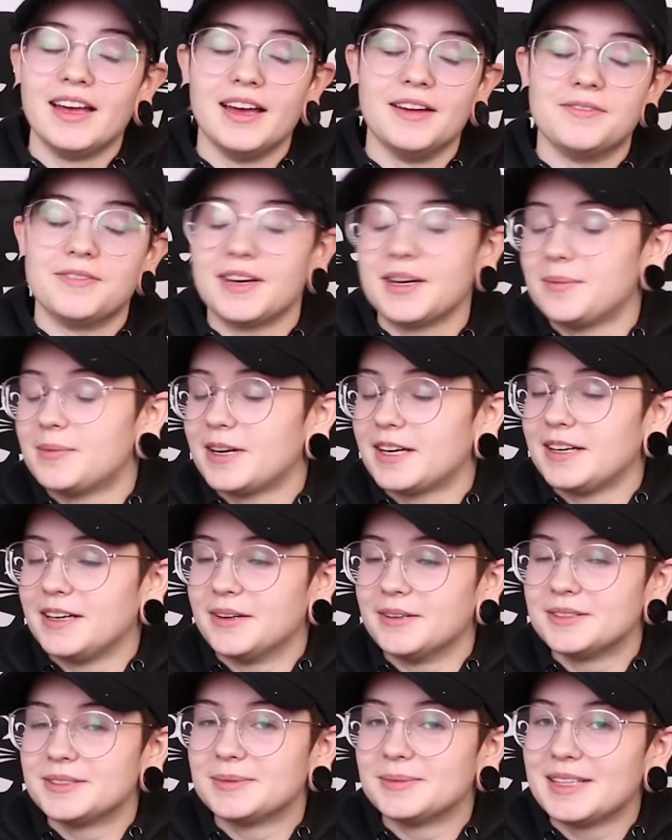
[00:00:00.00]
if anybody
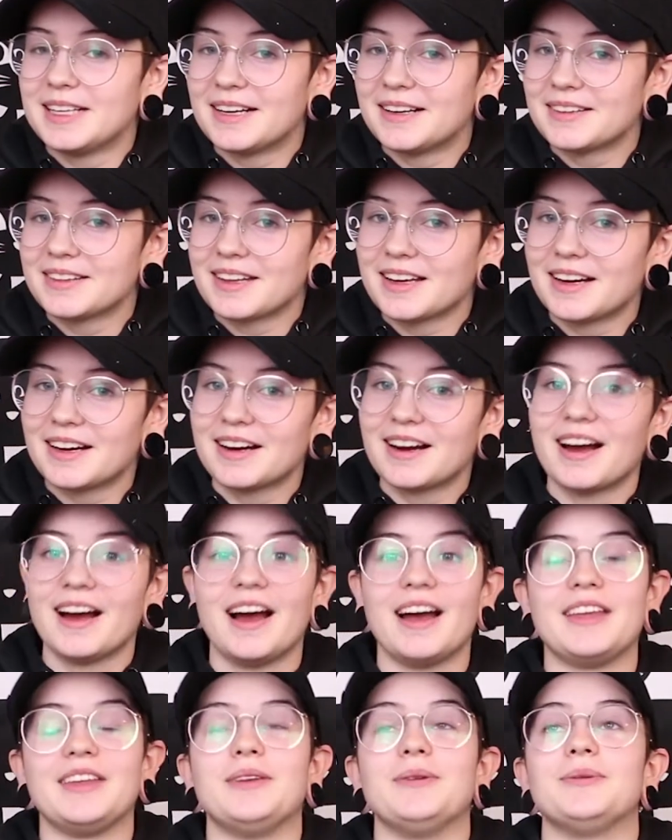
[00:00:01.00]
knows me out there,
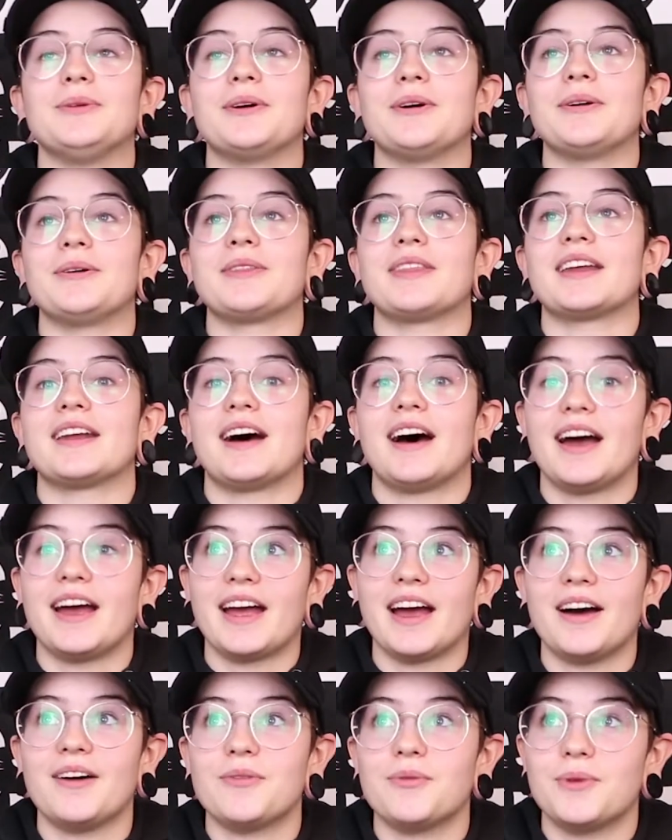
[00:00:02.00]
you know that I
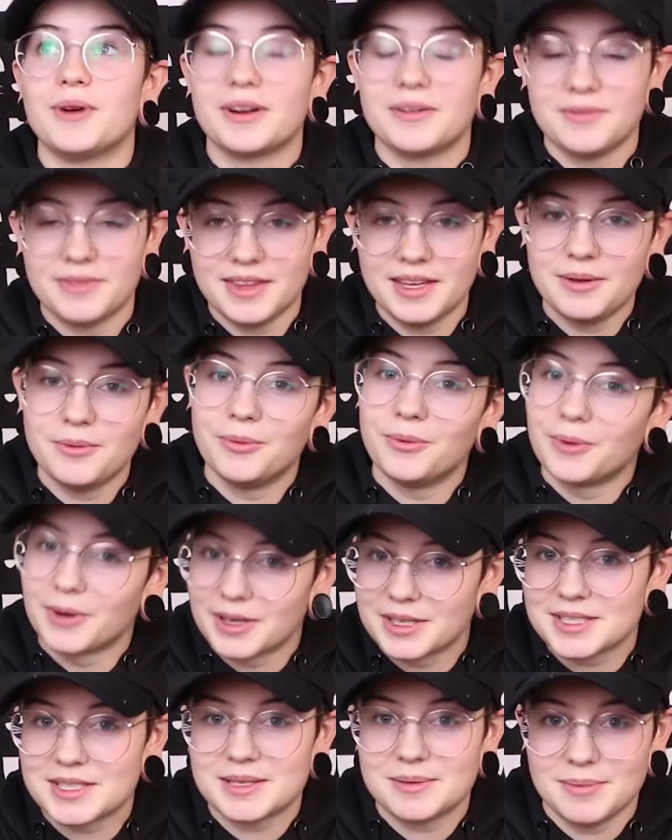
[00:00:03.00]
have one of the
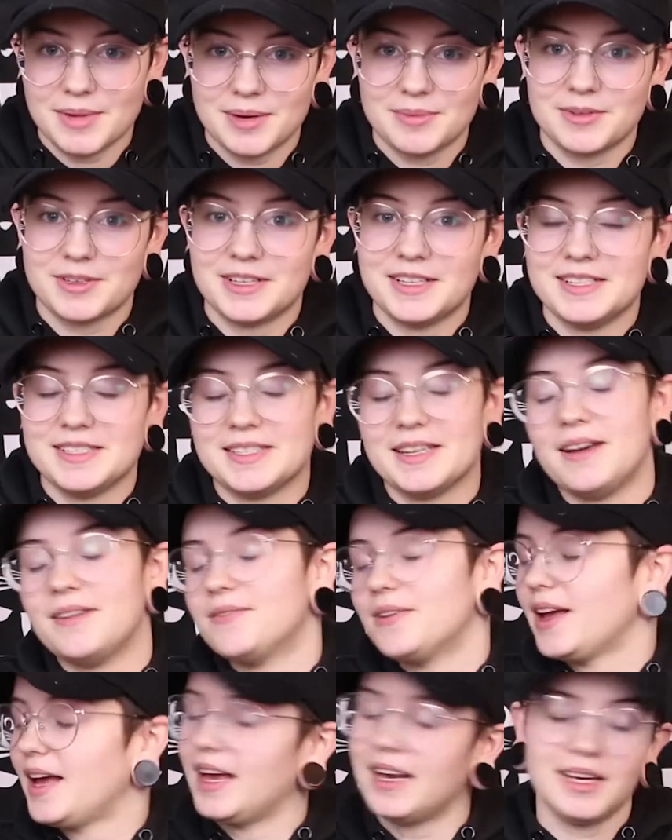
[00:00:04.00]
worst memories
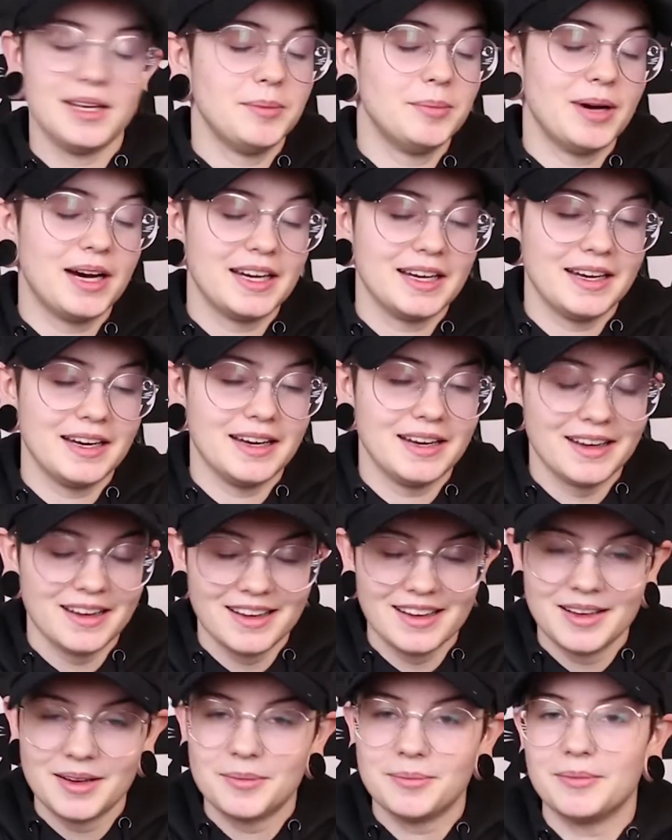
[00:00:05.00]
of anybody.
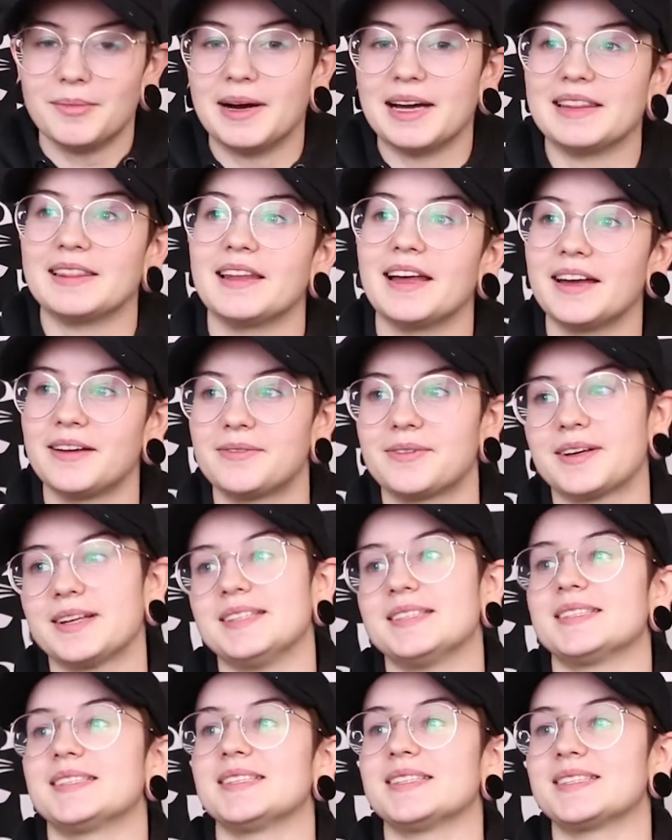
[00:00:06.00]
My life
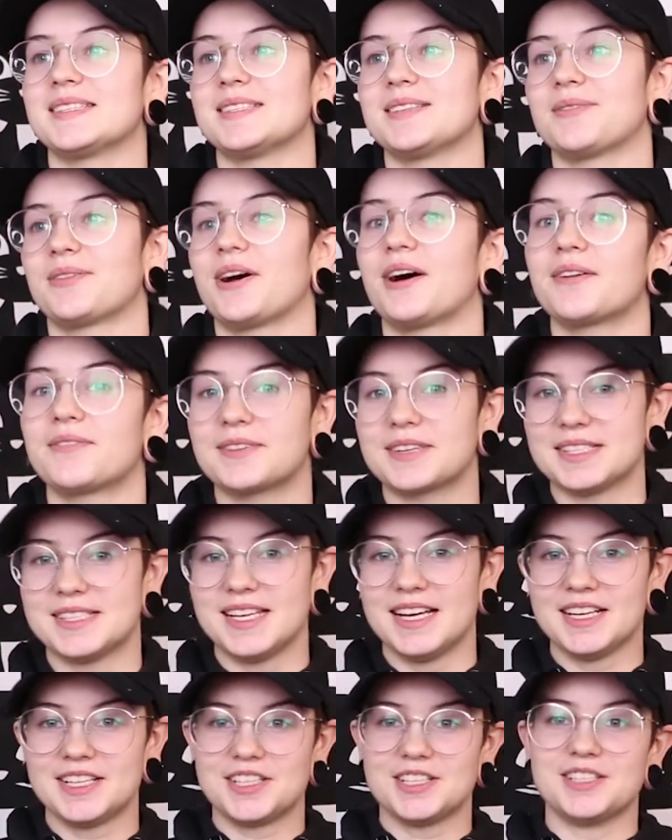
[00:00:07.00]
consists of
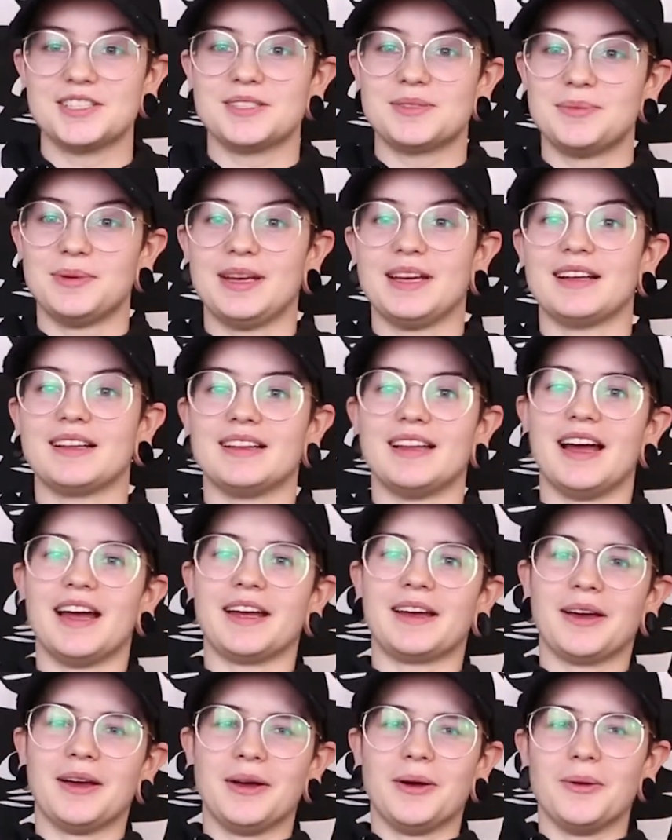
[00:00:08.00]
conversations being
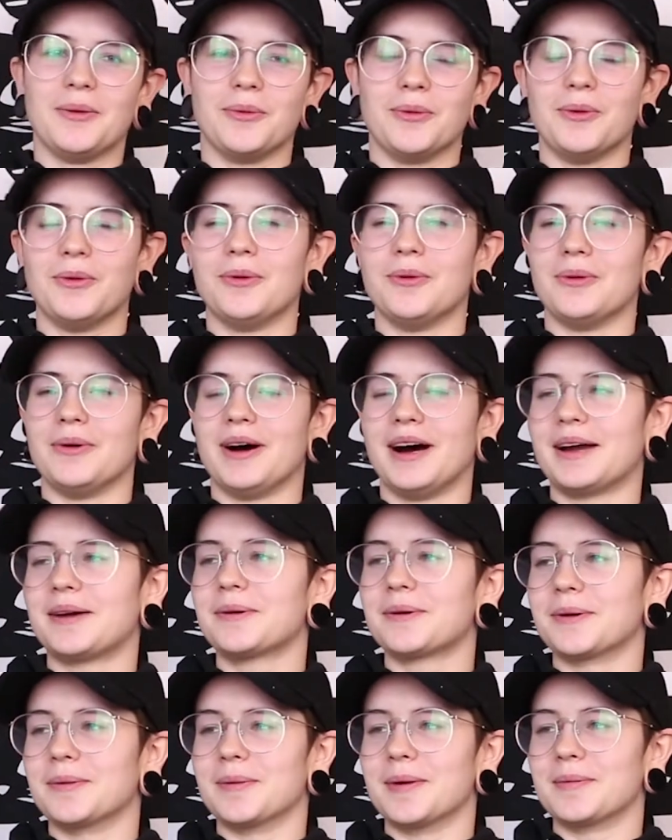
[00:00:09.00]
like, oh, I
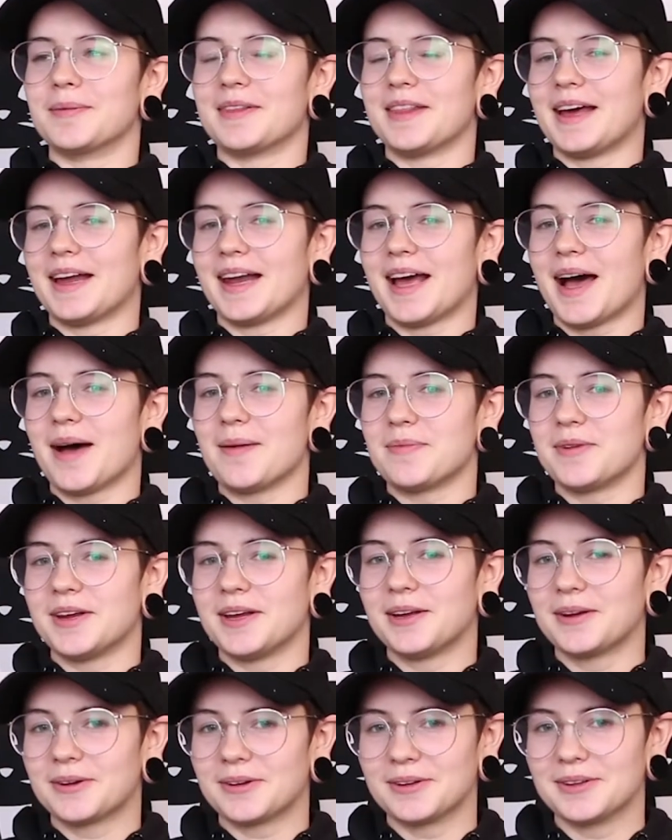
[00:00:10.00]
don't remember that
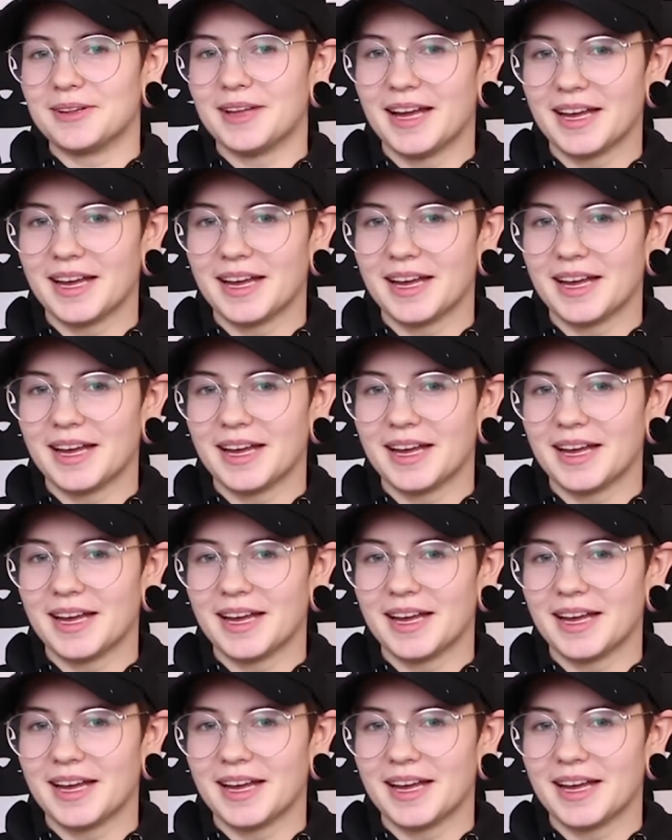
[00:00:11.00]
happening, or